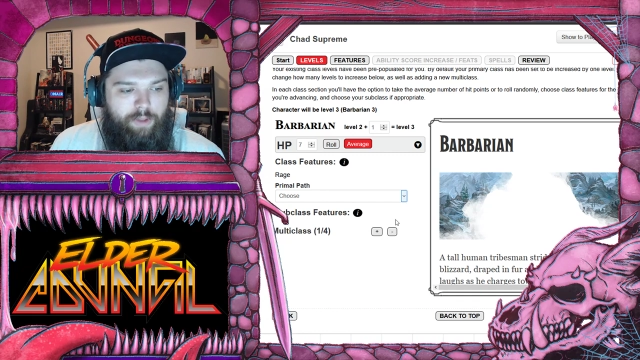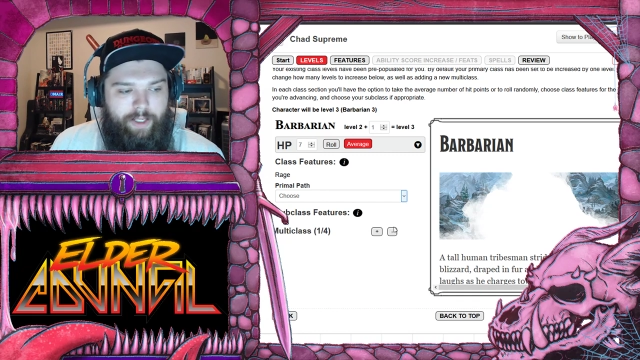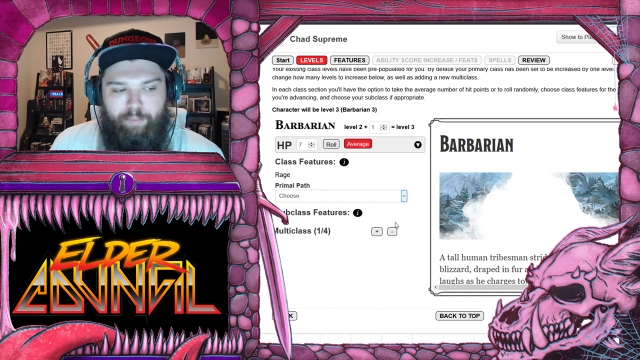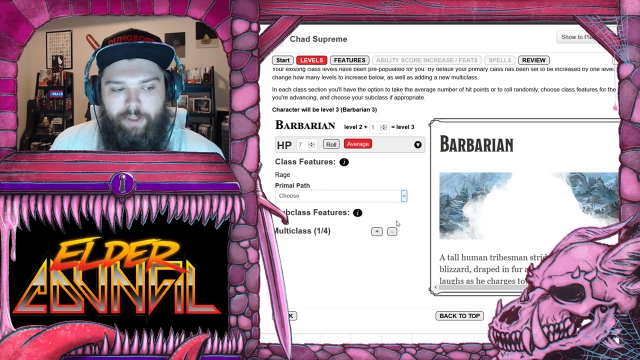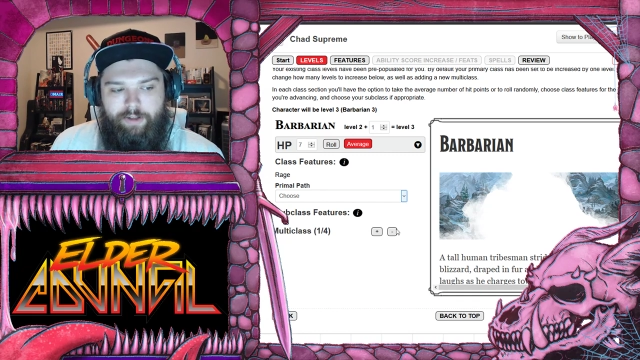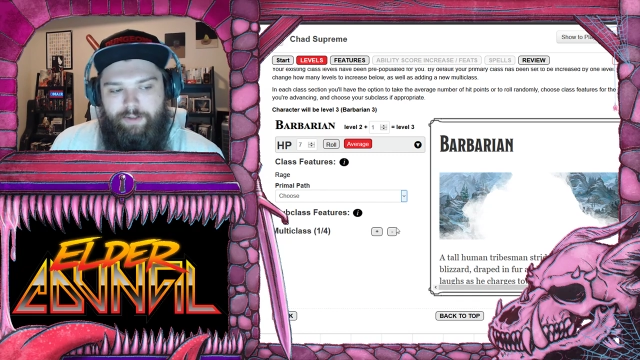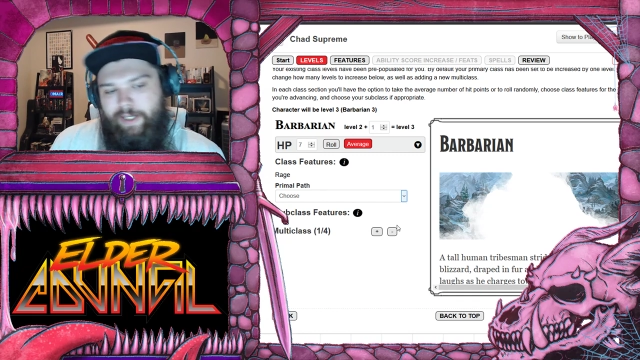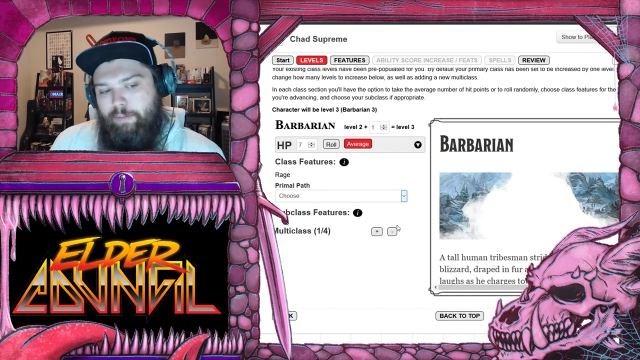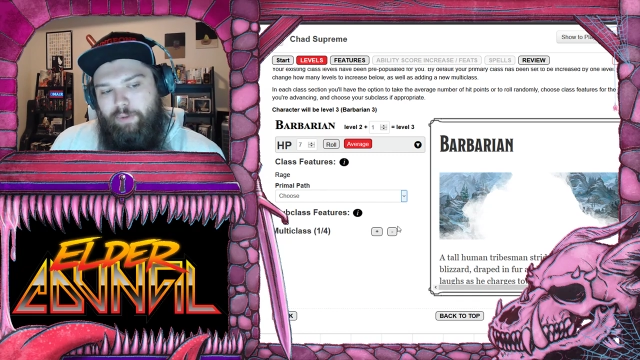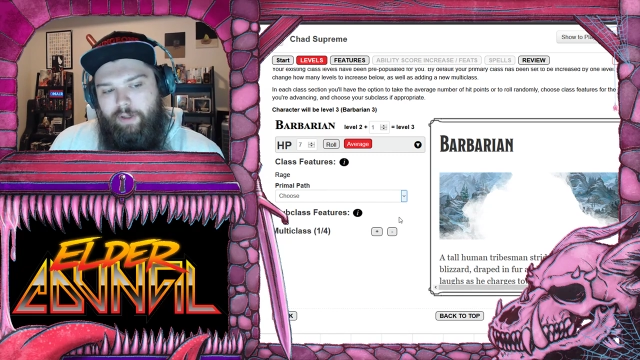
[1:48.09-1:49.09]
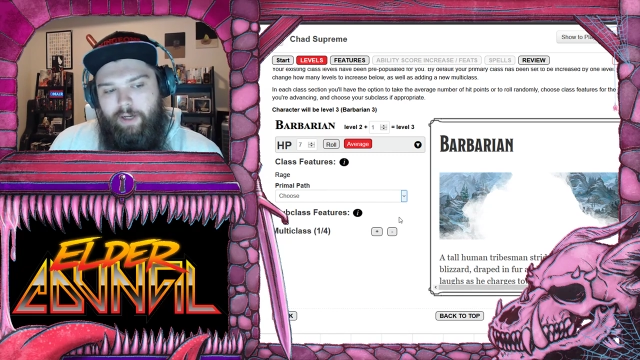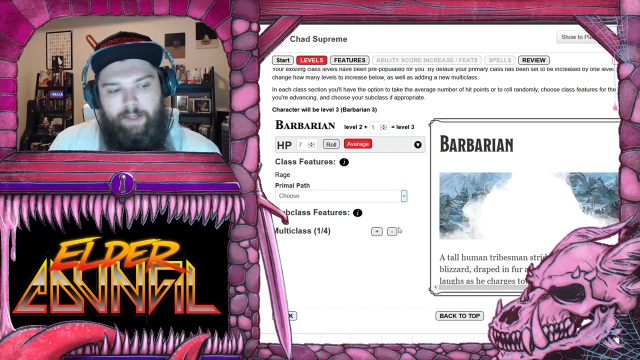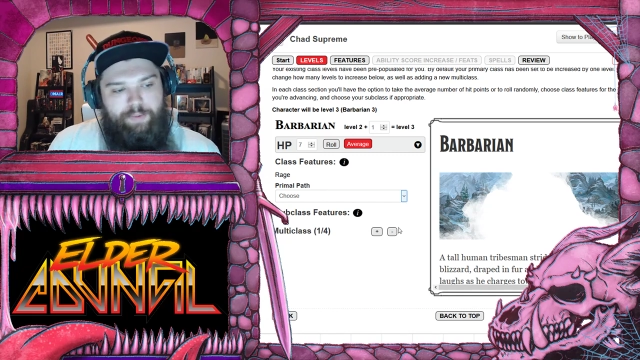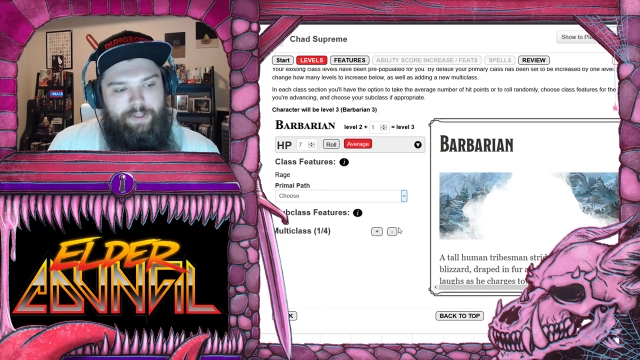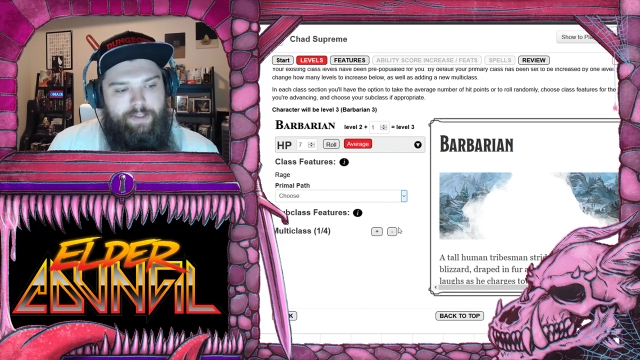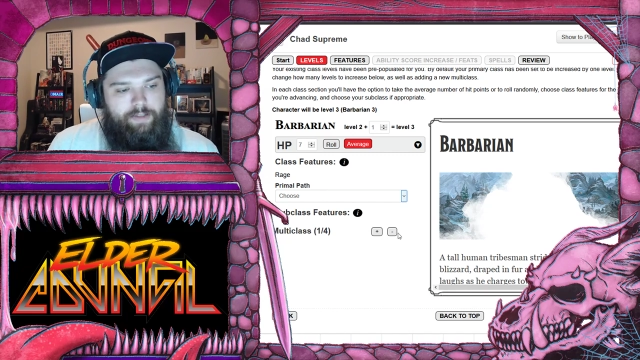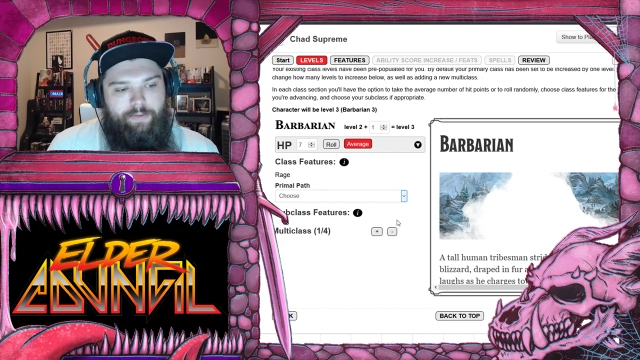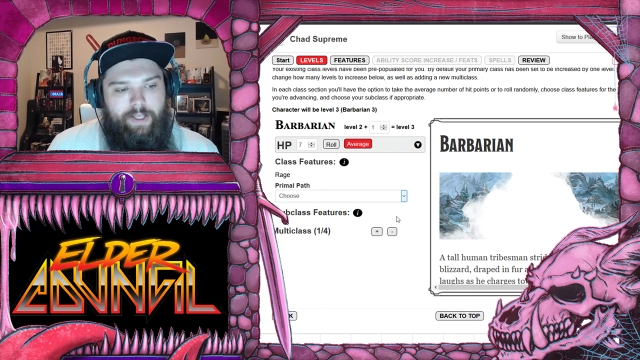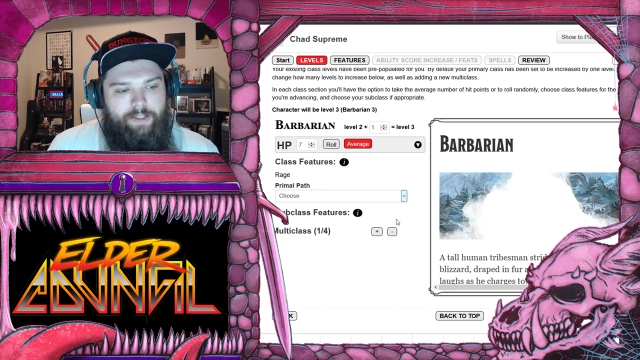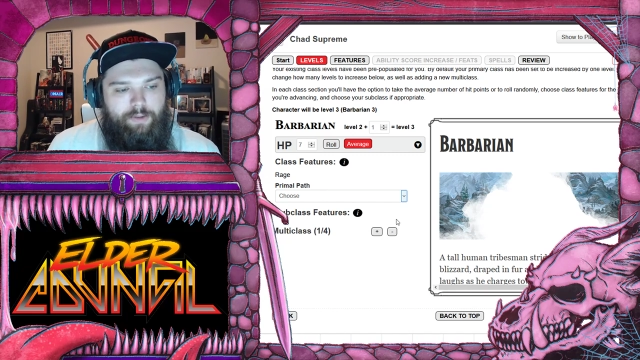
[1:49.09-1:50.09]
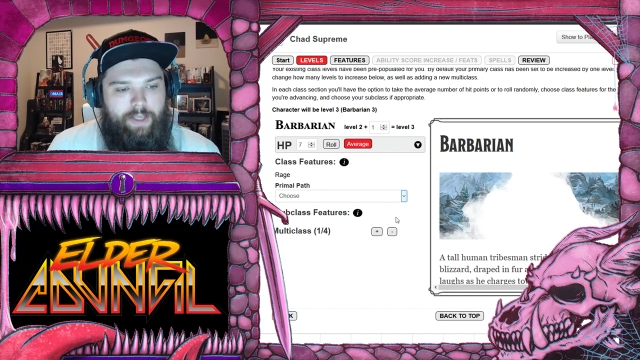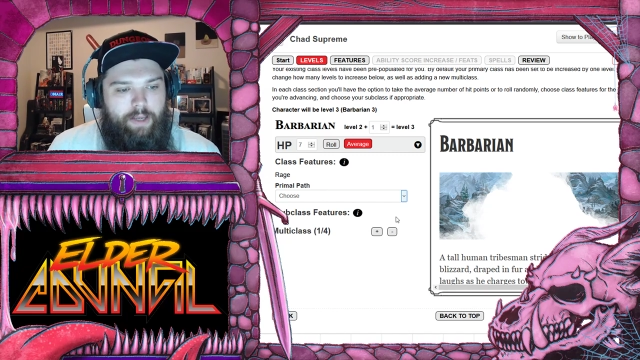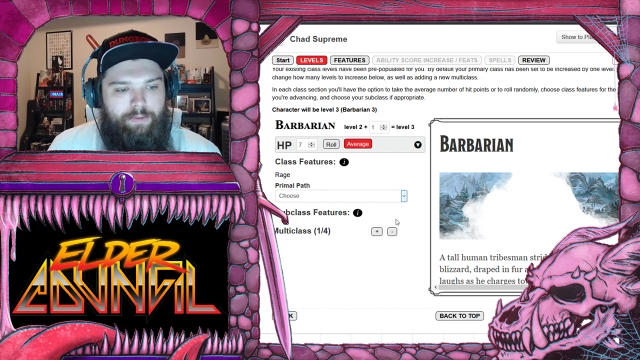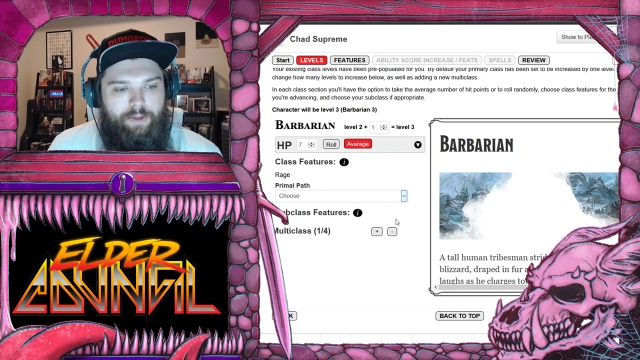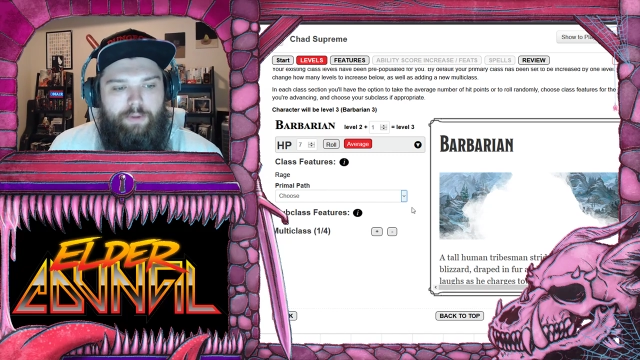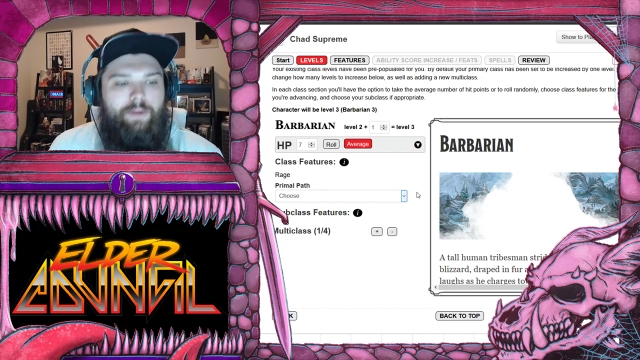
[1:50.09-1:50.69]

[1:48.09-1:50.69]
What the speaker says: like player's handbook options, if that's okay with you.